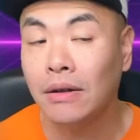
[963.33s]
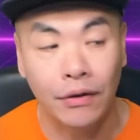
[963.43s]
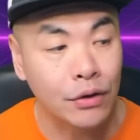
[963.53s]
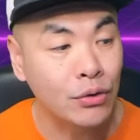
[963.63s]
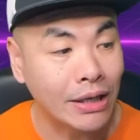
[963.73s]

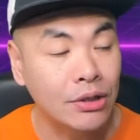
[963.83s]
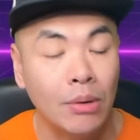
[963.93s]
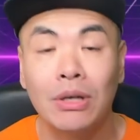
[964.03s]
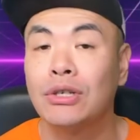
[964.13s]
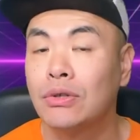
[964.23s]
of the Drakes too
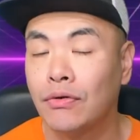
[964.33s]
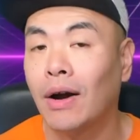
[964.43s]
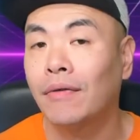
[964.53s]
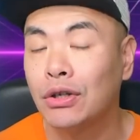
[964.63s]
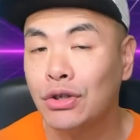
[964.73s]
much, she's
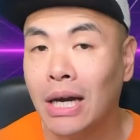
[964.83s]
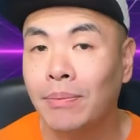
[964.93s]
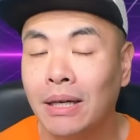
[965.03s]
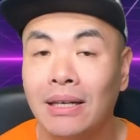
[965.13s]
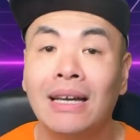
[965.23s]
robbing a
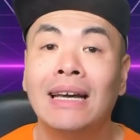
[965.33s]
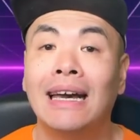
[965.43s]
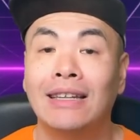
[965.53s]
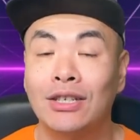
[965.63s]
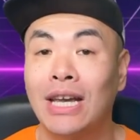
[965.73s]
champion,
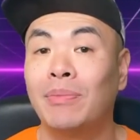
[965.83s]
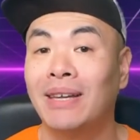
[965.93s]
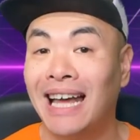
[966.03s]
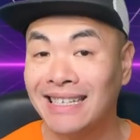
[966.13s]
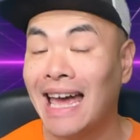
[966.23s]
and the
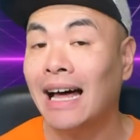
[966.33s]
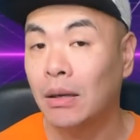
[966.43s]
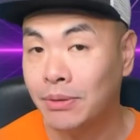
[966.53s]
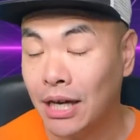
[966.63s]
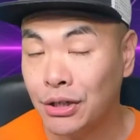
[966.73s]
champion has that ally
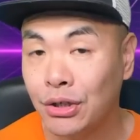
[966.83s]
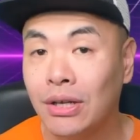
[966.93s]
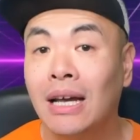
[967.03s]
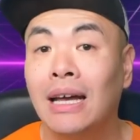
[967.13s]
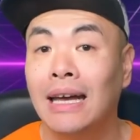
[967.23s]
protection
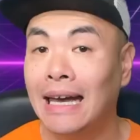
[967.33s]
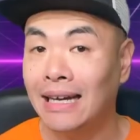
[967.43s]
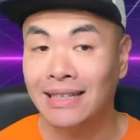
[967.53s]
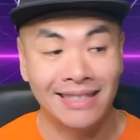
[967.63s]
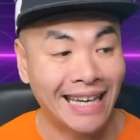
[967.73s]

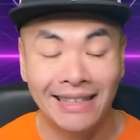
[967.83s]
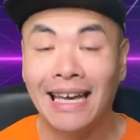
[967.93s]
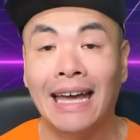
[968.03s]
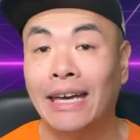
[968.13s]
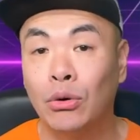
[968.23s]
and is taking
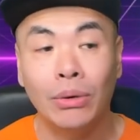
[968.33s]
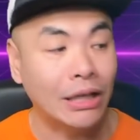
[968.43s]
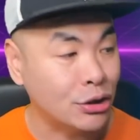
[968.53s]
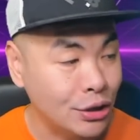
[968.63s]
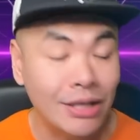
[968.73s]
that AoE,
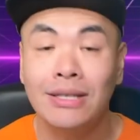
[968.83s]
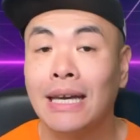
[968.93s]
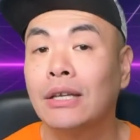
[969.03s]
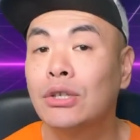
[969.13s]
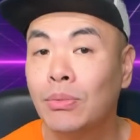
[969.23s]
and she's
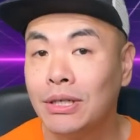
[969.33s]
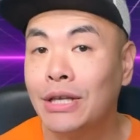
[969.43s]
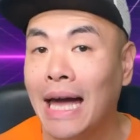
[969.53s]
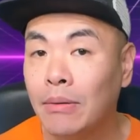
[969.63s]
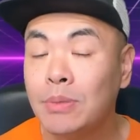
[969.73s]
taking too much
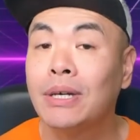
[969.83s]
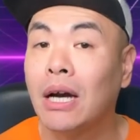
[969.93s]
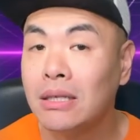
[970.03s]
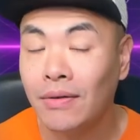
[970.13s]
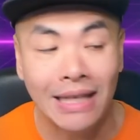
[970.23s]
damage
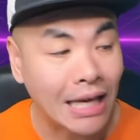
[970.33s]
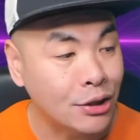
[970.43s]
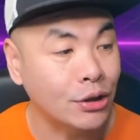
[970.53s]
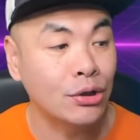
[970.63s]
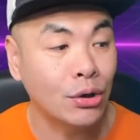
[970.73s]
because of it. Yes,
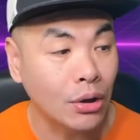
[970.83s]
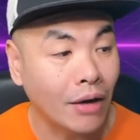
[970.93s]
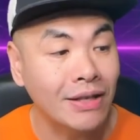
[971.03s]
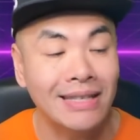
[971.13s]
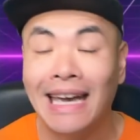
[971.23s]
you can turn
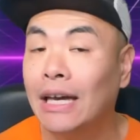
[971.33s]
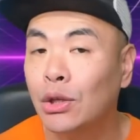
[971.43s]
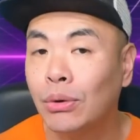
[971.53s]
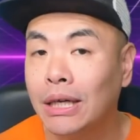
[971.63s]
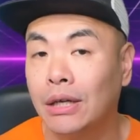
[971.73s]
off this
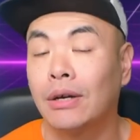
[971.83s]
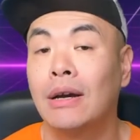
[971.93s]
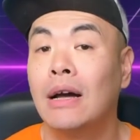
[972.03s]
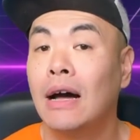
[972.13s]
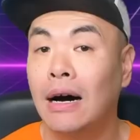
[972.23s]
A3 here,
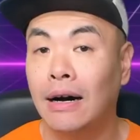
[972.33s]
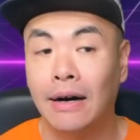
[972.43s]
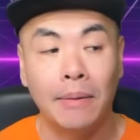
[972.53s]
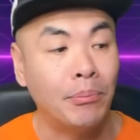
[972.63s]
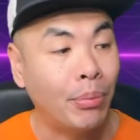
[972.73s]

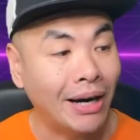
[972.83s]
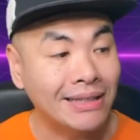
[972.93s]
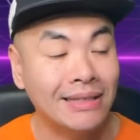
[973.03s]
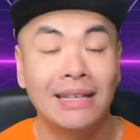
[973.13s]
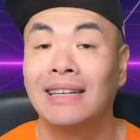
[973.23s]

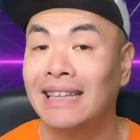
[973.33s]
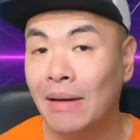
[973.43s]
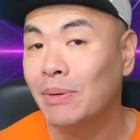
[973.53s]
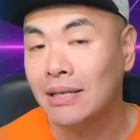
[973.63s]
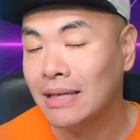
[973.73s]
but
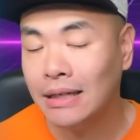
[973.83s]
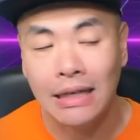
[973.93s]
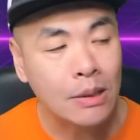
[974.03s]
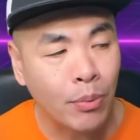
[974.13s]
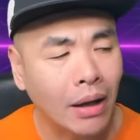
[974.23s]
that being said,
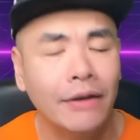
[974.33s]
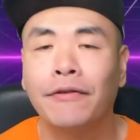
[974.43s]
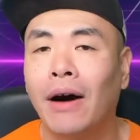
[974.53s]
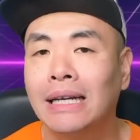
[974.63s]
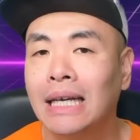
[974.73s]
it's probably
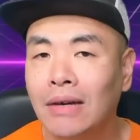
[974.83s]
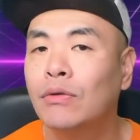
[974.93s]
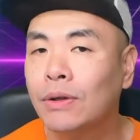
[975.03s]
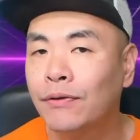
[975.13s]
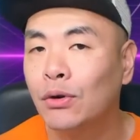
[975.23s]
fine
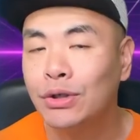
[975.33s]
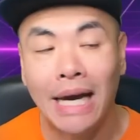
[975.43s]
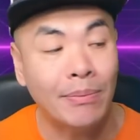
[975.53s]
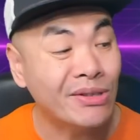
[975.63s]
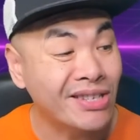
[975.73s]
even with food
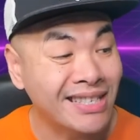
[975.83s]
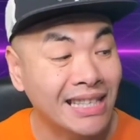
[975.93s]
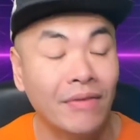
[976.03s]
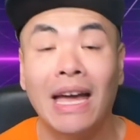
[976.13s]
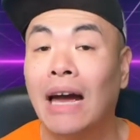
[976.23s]
champions just to
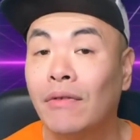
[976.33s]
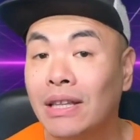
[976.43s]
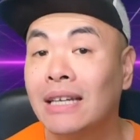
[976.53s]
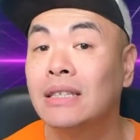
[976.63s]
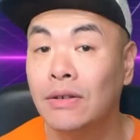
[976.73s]
leave
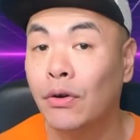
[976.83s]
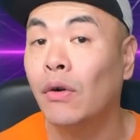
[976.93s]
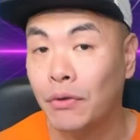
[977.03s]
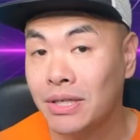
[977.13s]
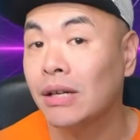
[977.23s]
everything
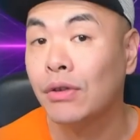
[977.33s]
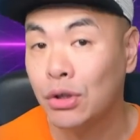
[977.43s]
default for Scylla of the